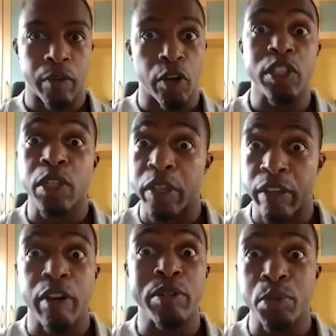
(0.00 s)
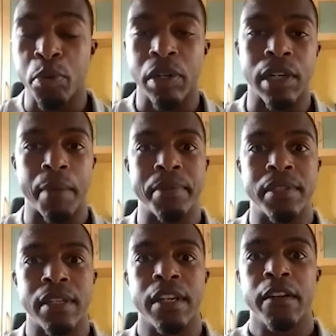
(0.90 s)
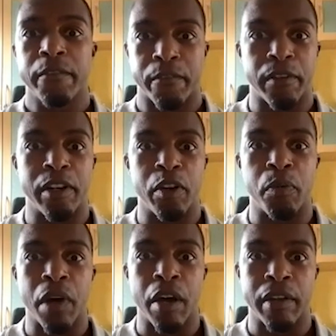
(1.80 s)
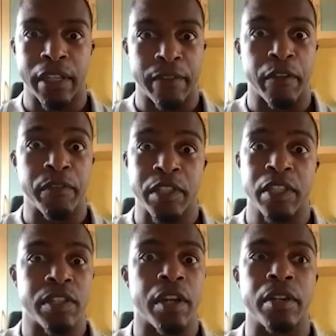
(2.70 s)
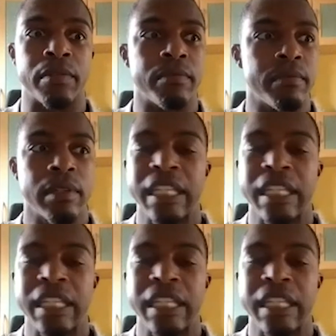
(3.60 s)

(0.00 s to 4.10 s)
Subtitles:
gone to their own talk clubs for a little while, and they've obviously shown